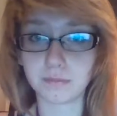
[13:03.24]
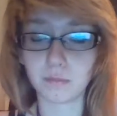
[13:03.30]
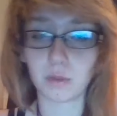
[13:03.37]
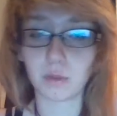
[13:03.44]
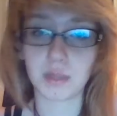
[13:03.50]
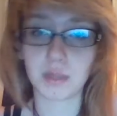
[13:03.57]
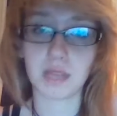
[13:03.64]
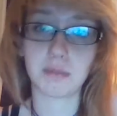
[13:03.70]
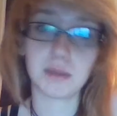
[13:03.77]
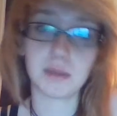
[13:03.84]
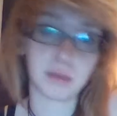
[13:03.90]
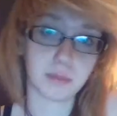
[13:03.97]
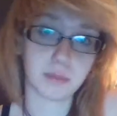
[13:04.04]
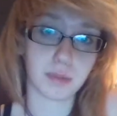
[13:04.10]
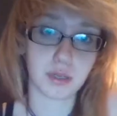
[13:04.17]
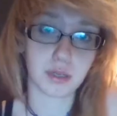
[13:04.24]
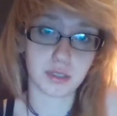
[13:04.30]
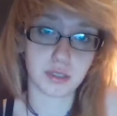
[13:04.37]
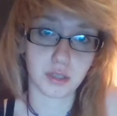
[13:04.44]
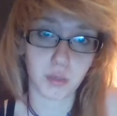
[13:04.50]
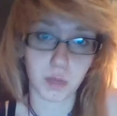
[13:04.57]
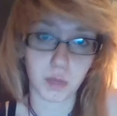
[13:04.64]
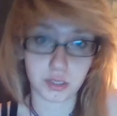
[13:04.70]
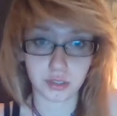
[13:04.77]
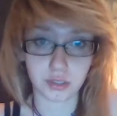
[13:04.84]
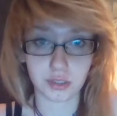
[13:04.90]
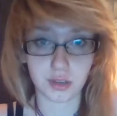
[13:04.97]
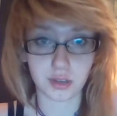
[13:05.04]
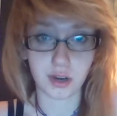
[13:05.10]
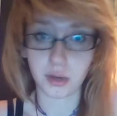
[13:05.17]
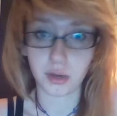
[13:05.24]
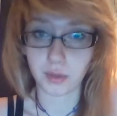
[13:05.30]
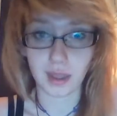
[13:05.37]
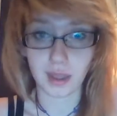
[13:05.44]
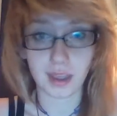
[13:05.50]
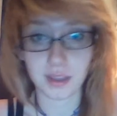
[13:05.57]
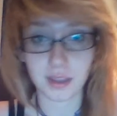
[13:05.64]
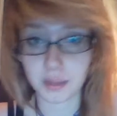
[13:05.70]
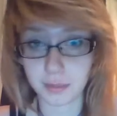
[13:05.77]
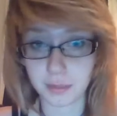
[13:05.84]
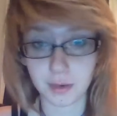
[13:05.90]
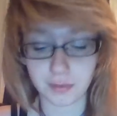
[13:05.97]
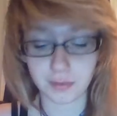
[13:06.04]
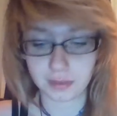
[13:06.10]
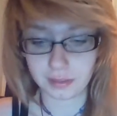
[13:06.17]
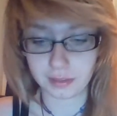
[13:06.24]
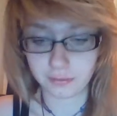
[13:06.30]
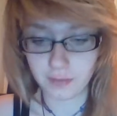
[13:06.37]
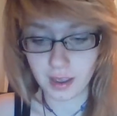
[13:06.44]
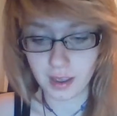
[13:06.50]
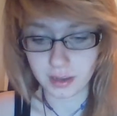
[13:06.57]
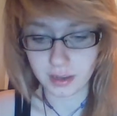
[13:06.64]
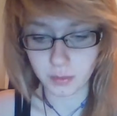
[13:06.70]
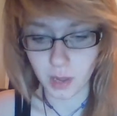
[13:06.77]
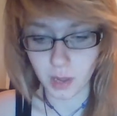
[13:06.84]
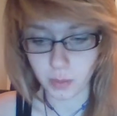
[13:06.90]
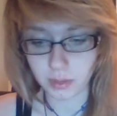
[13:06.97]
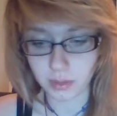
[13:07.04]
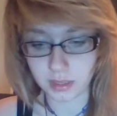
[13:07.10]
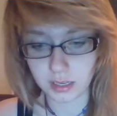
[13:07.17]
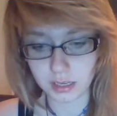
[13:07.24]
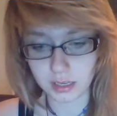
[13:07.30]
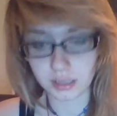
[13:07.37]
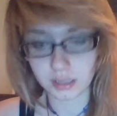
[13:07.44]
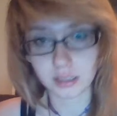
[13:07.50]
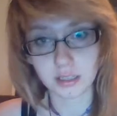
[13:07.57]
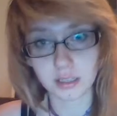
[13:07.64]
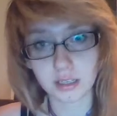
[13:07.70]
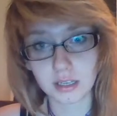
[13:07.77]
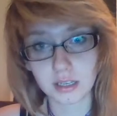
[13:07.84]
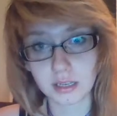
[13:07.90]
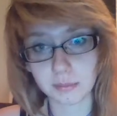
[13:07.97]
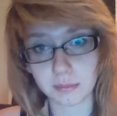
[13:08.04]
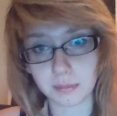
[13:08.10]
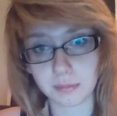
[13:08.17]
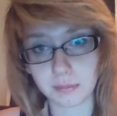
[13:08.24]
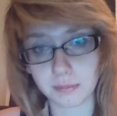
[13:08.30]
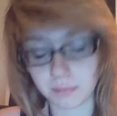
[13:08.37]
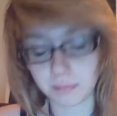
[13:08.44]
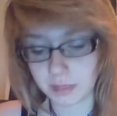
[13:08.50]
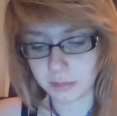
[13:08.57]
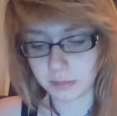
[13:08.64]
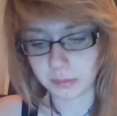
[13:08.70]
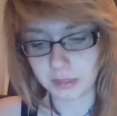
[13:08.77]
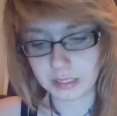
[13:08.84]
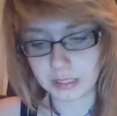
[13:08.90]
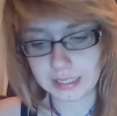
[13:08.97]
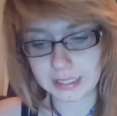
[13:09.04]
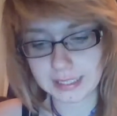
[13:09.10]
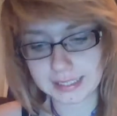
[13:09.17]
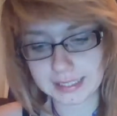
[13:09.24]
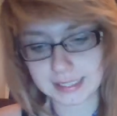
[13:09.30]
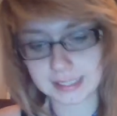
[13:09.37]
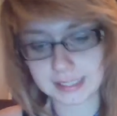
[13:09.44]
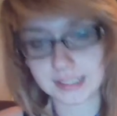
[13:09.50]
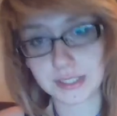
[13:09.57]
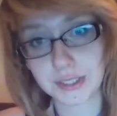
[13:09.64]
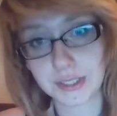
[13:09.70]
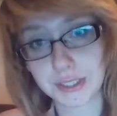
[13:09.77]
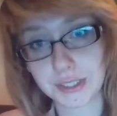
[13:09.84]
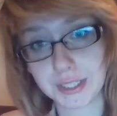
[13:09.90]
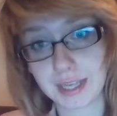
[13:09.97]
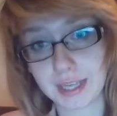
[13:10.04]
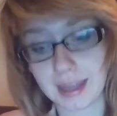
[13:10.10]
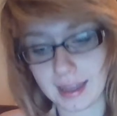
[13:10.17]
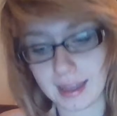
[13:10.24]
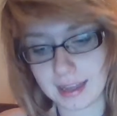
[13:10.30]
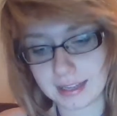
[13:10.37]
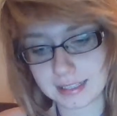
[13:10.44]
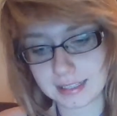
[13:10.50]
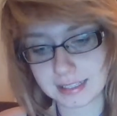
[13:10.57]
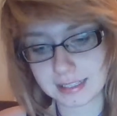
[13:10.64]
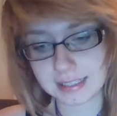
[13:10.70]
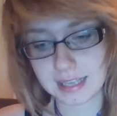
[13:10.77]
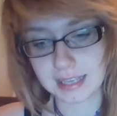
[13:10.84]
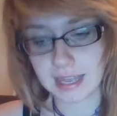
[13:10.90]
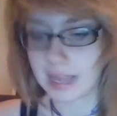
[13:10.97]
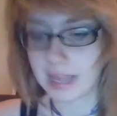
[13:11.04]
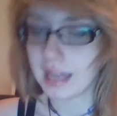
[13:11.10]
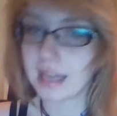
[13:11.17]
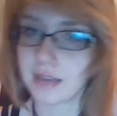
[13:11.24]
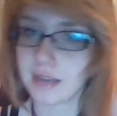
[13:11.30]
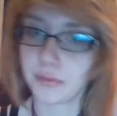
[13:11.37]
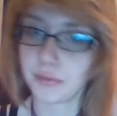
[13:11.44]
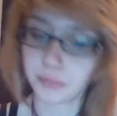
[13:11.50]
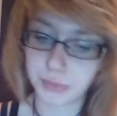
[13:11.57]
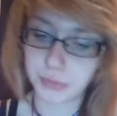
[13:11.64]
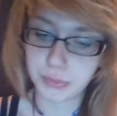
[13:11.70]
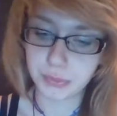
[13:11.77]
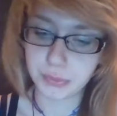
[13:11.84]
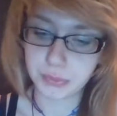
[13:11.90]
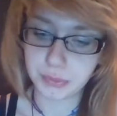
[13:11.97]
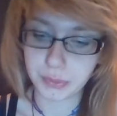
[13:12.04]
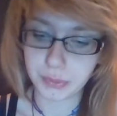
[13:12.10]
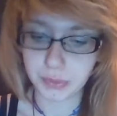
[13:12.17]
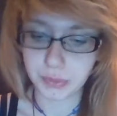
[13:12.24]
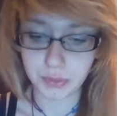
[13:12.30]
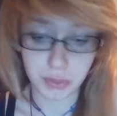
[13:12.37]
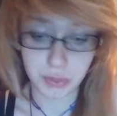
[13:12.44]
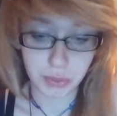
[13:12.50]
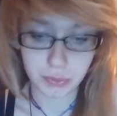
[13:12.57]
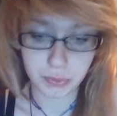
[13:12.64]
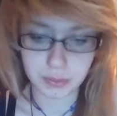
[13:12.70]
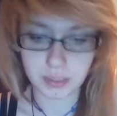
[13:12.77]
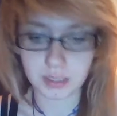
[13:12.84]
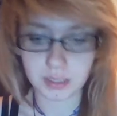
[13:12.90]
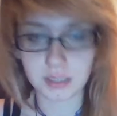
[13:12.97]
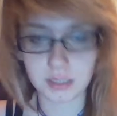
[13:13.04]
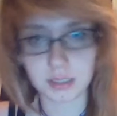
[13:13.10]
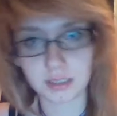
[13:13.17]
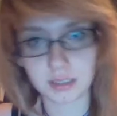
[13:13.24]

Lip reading: With deaf people, personal questions are okay and they're perfectly fine, while with hearing people, it's considered as rude or nosy.